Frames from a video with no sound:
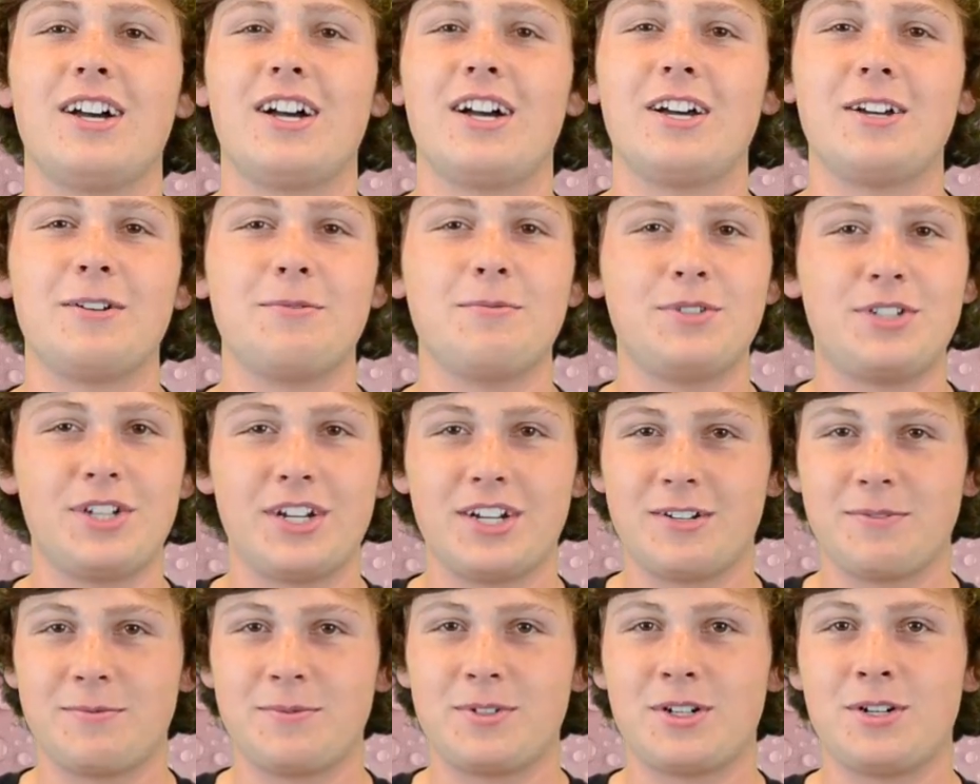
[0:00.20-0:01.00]
I'm
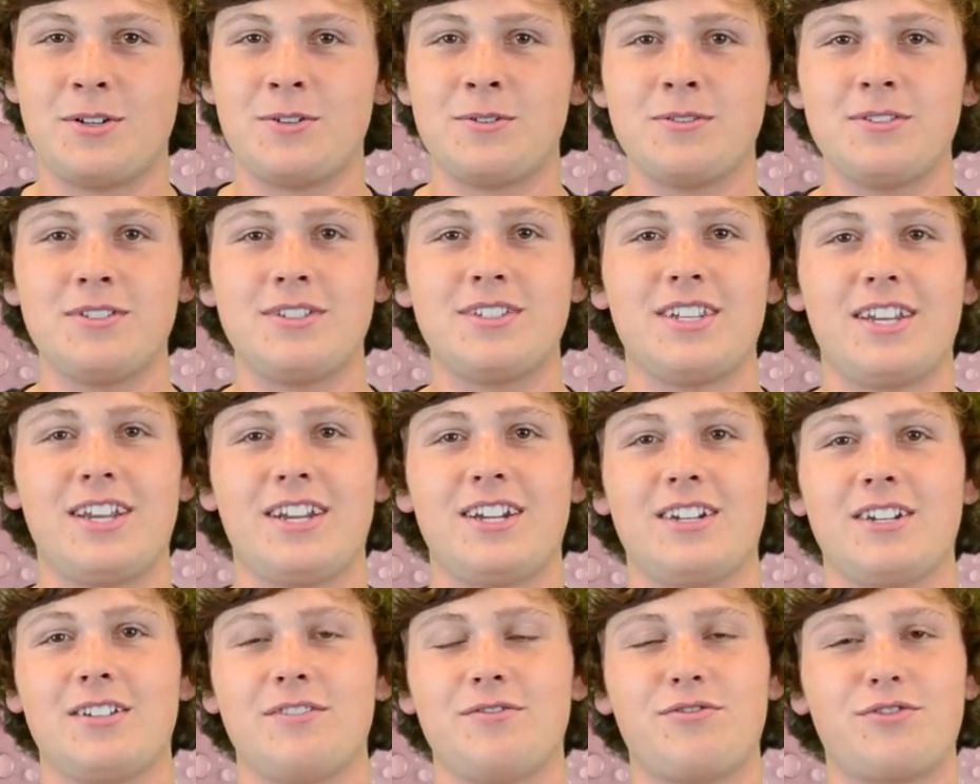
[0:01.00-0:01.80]
Jacob Jones,
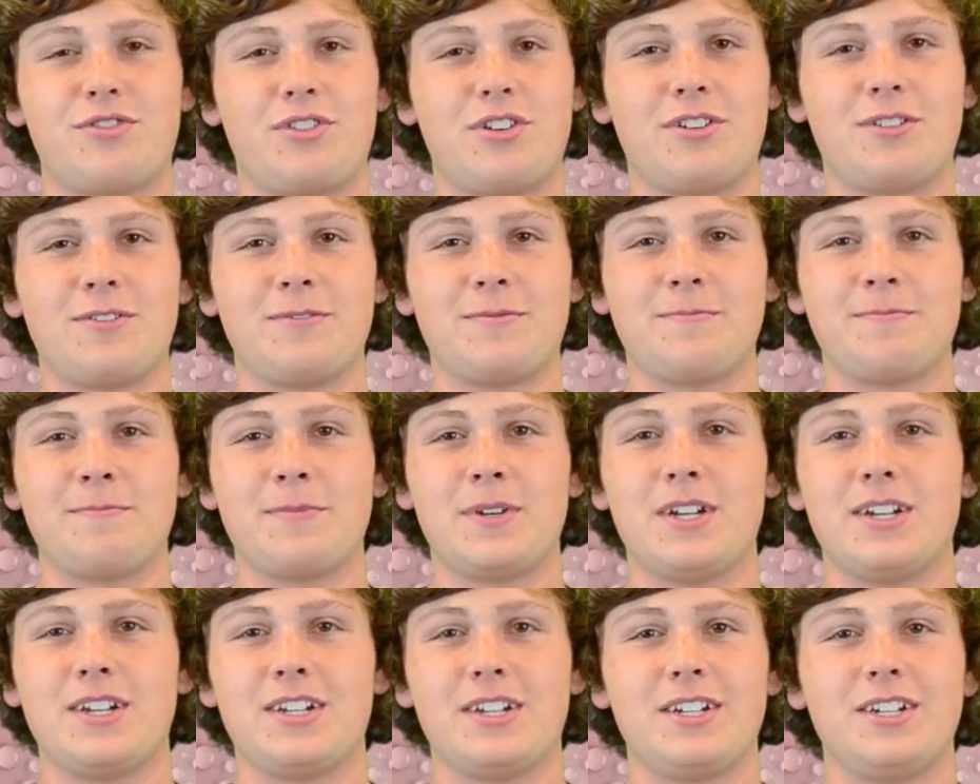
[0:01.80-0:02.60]
and I'm from
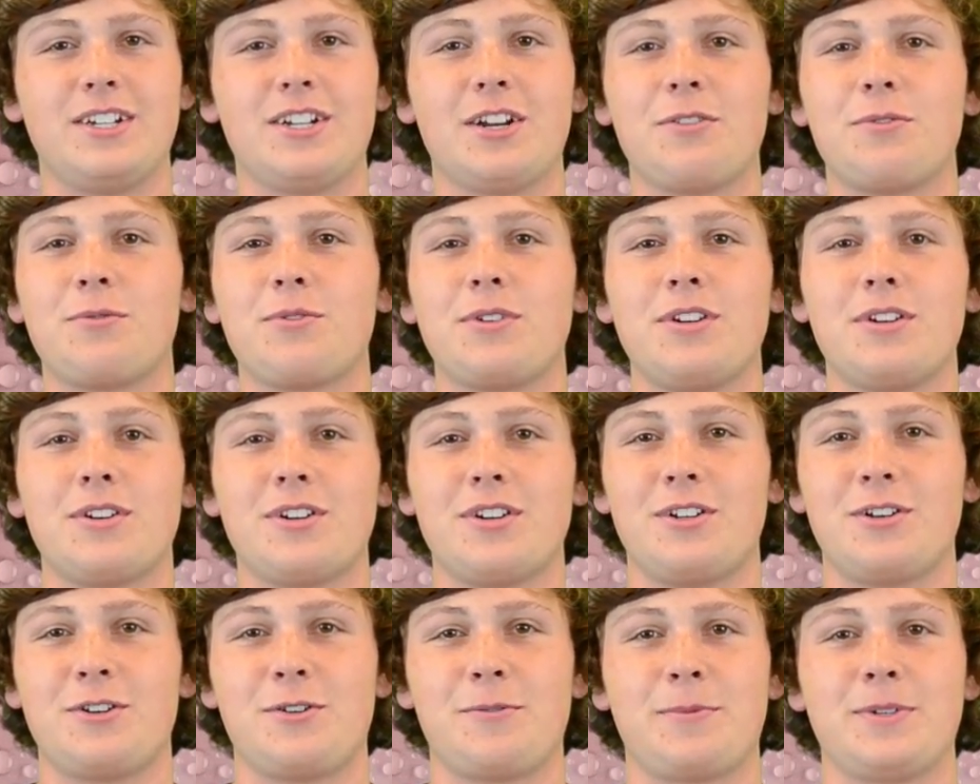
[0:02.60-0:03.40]
Guthrie,
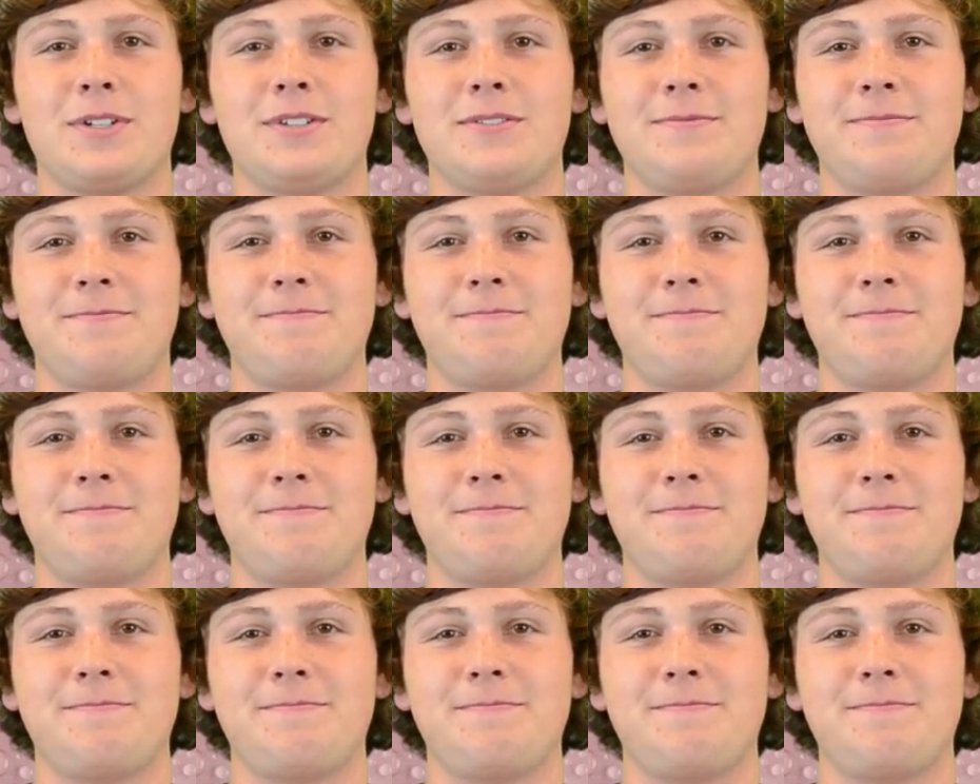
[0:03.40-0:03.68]
Oklahoma.